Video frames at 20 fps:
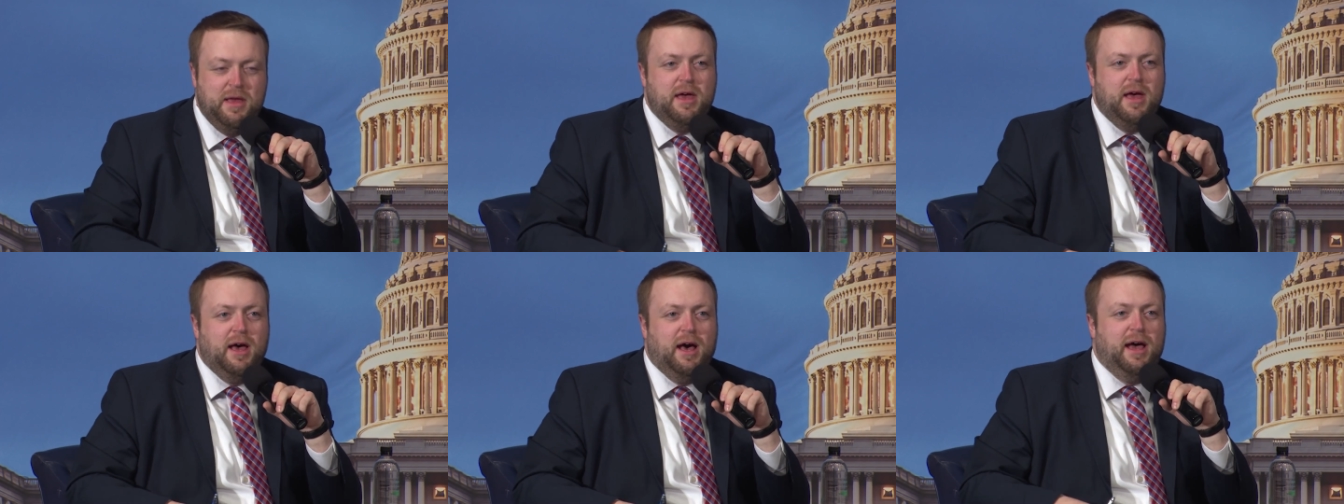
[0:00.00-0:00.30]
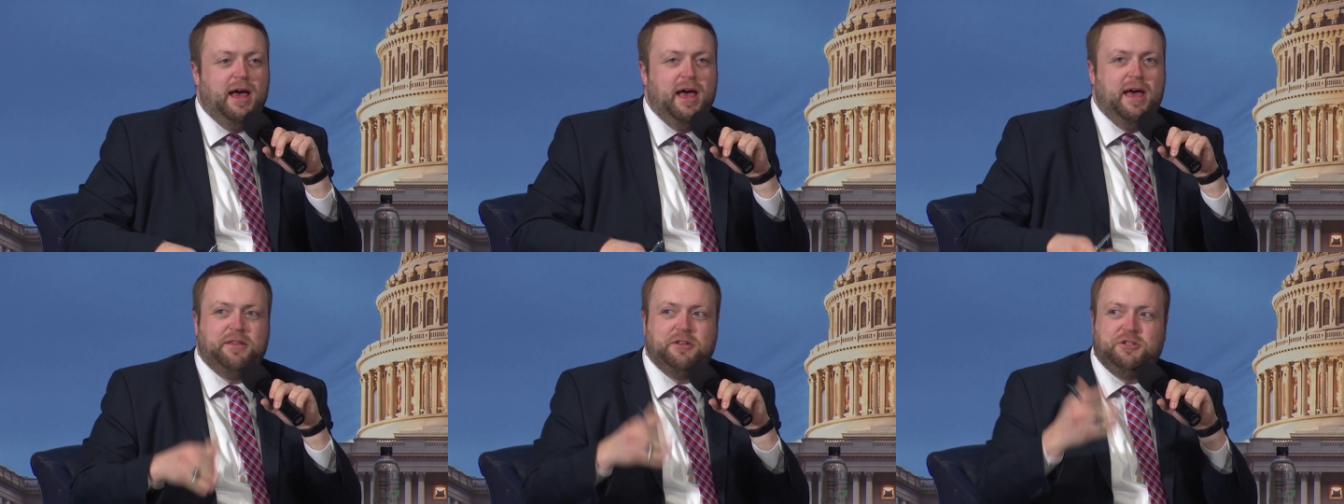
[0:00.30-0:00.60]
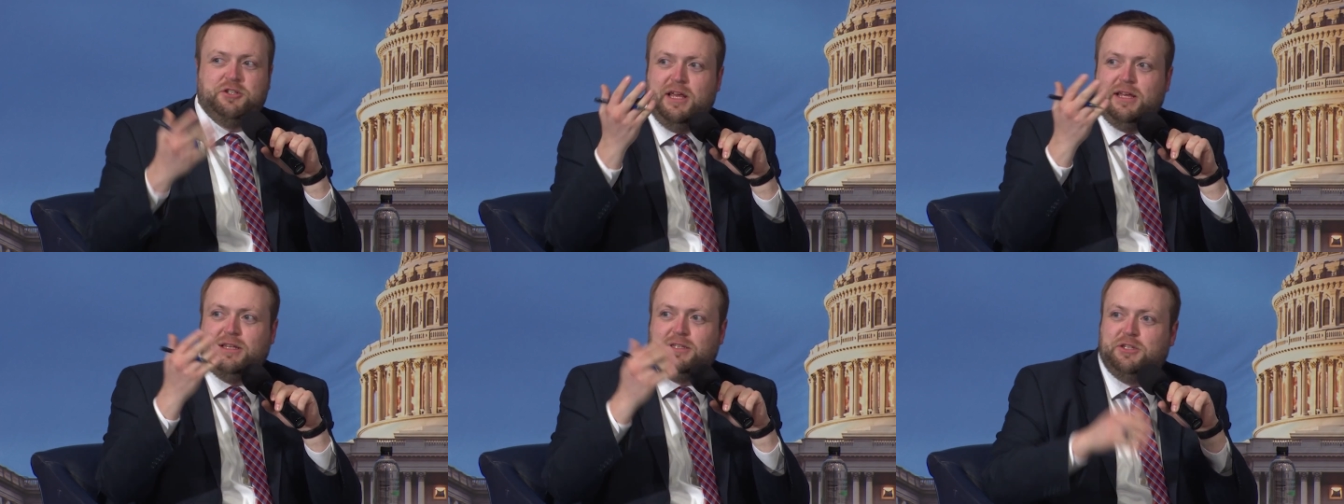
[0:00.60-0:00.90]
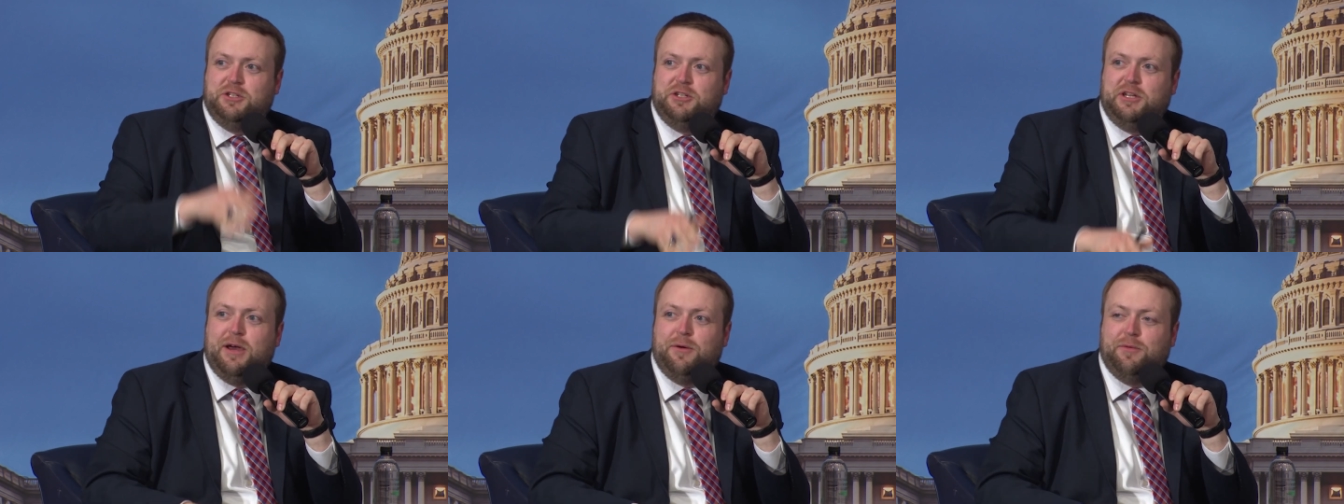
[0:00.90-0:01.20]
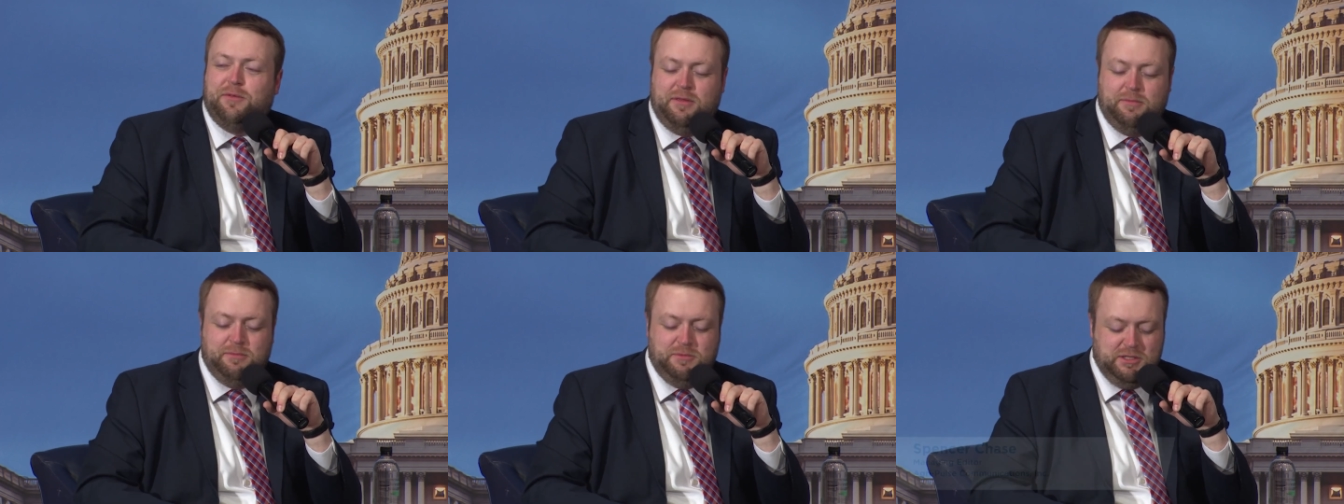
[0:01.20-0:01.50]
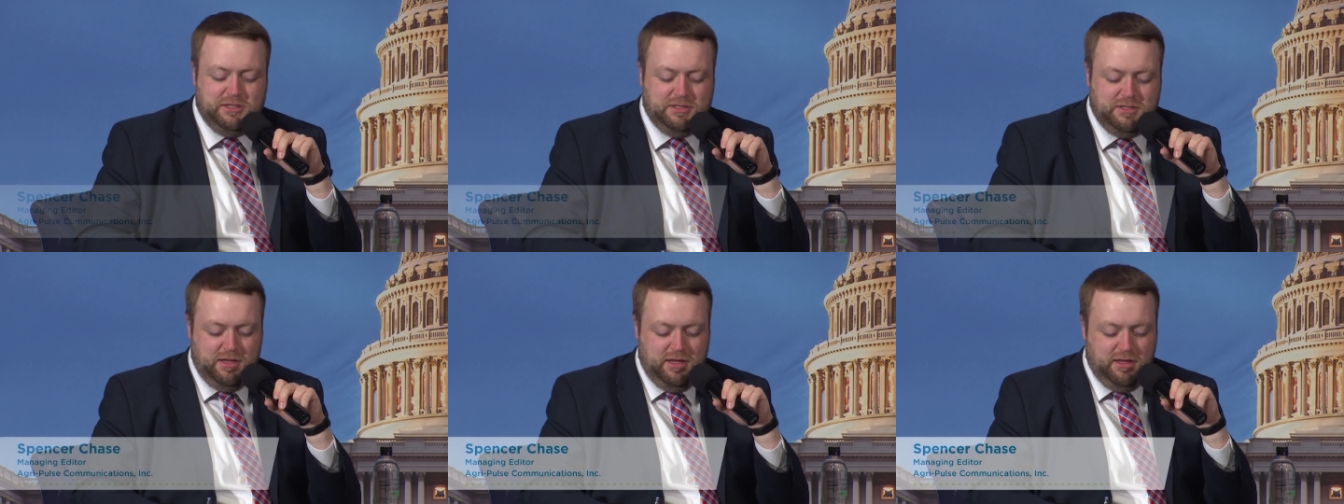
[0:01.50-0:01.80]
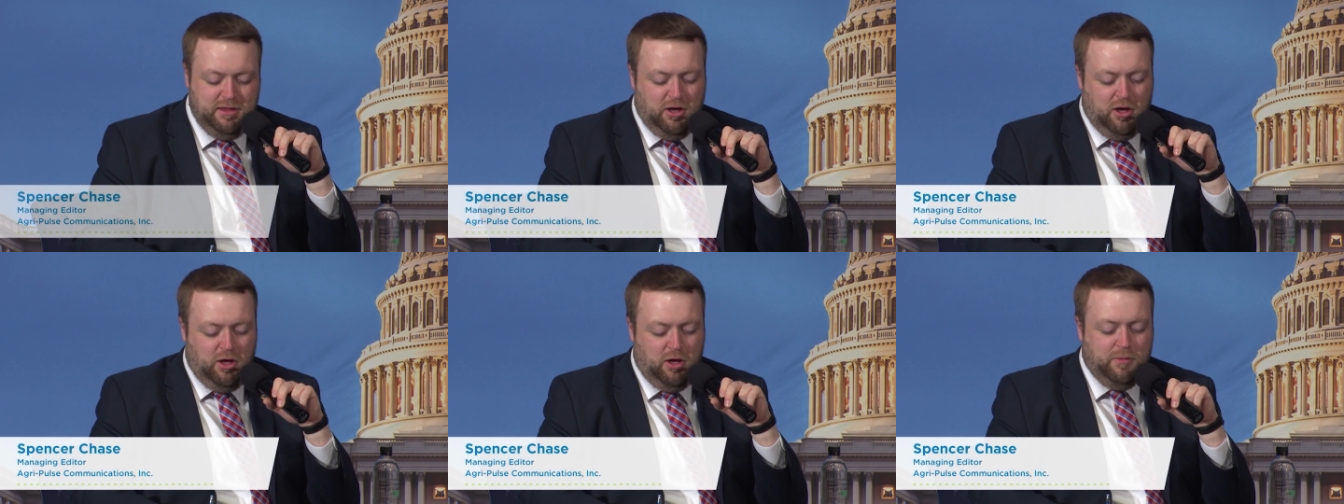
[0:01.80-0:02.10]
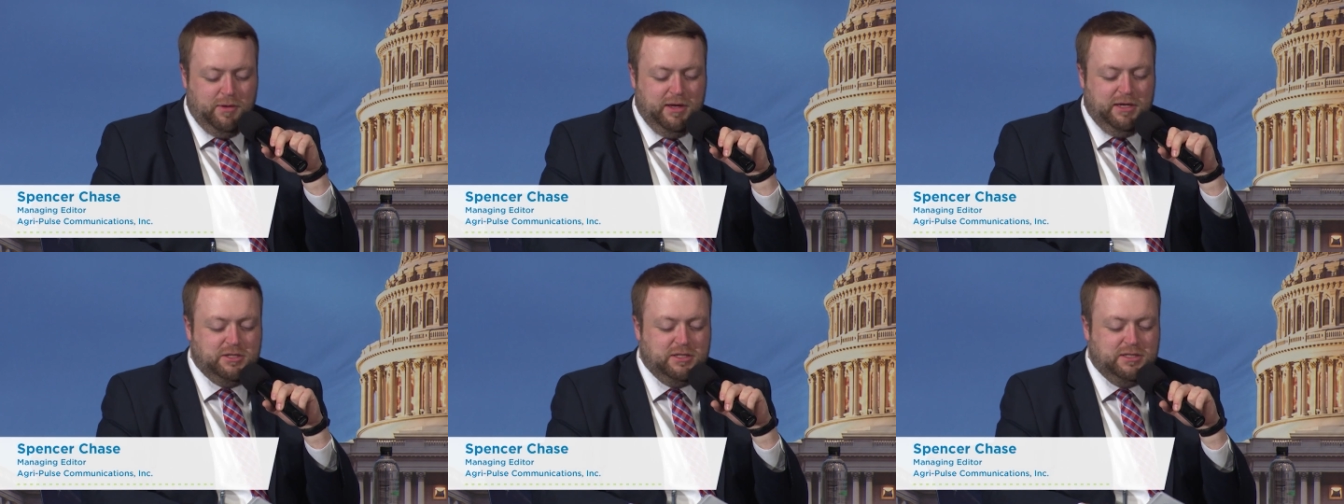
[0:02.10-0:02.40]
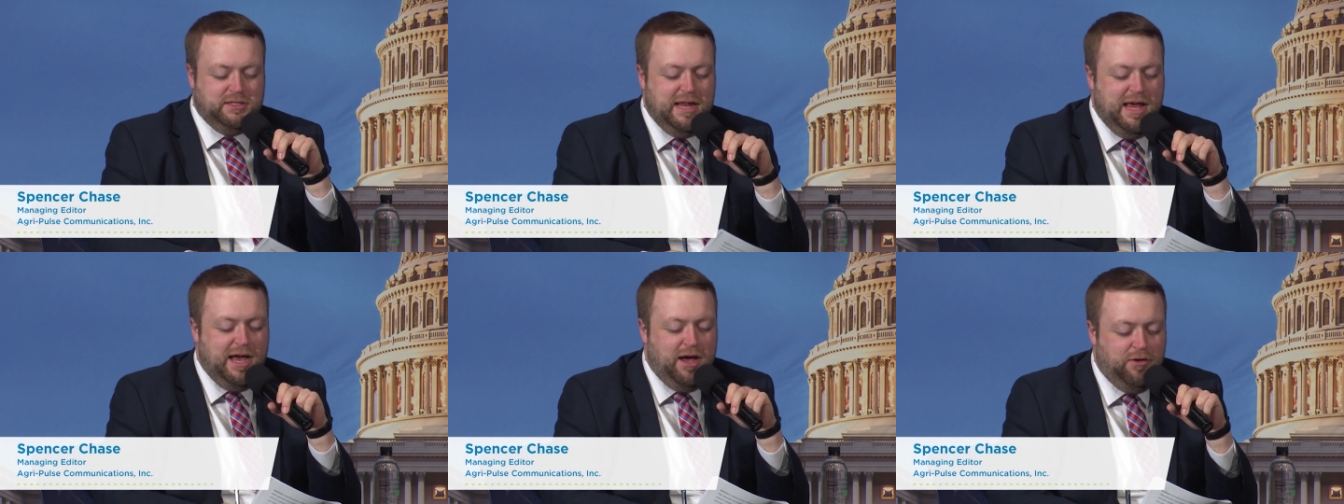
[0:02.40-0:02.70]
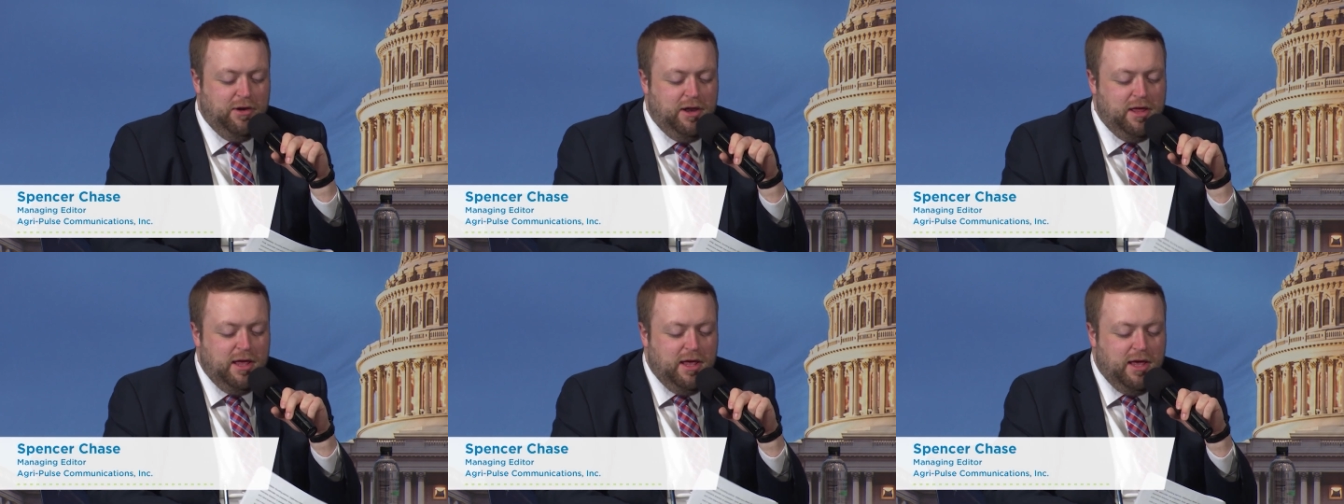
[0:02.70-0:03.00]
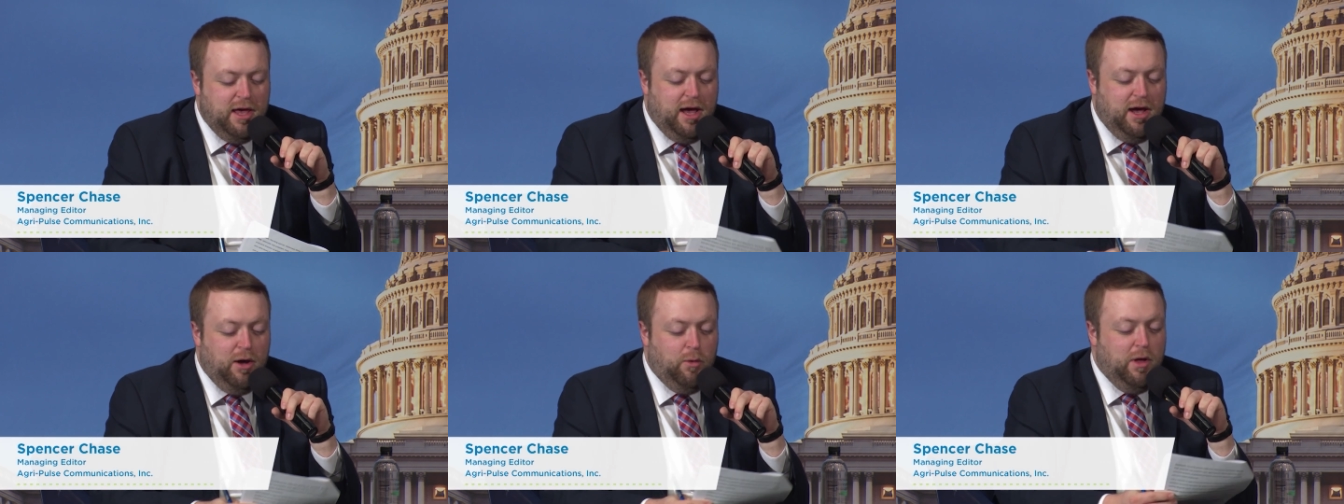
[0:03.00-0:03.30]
I uh, had the chance to chat with him just in the hallway just now, and uh,